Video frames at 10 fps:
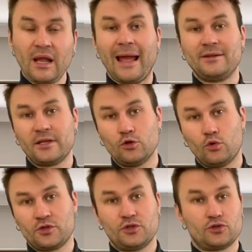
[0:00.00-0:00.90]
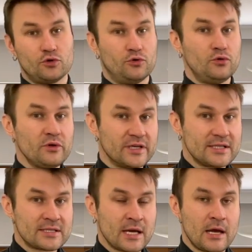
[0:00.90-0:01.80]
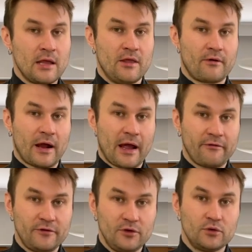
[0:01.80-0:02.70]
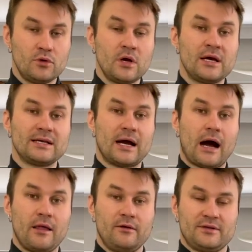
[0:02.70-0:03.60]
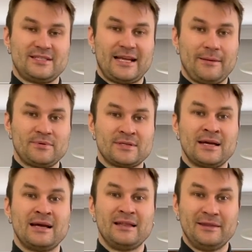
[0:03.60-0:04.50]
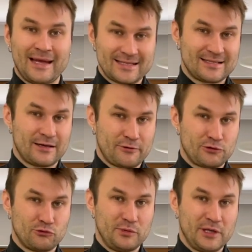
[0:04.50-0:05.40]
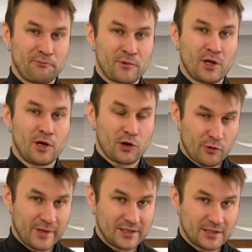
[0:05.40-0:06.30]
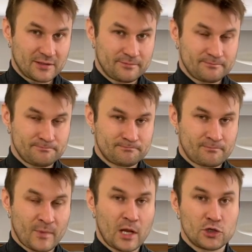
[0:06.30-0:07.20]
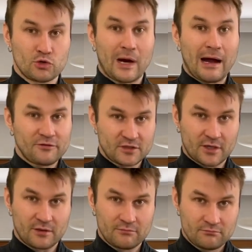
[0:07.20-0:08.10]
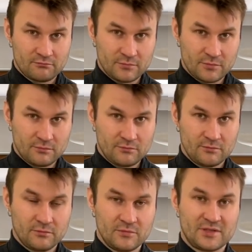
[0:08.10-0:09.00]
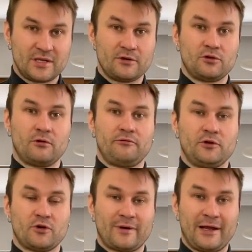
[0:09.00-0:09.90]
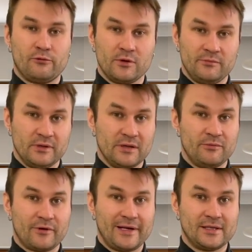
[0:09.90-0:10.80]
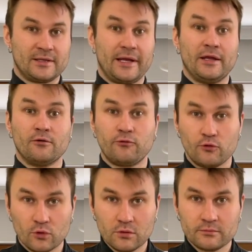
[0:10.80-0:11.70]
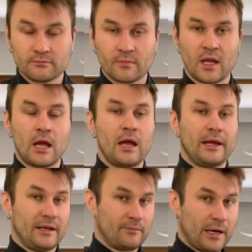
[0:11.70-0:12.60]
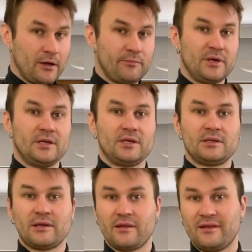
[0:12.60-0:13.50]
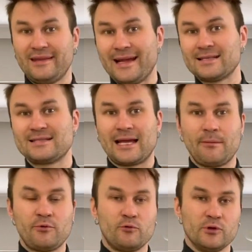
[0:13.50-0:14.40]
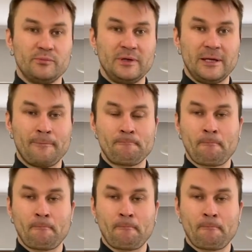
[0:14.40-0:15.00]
And in order to do this, there are a few other steps necessary to be committed. So after the territory of Ukraine will be liberated in full, in my opinion, the next step will be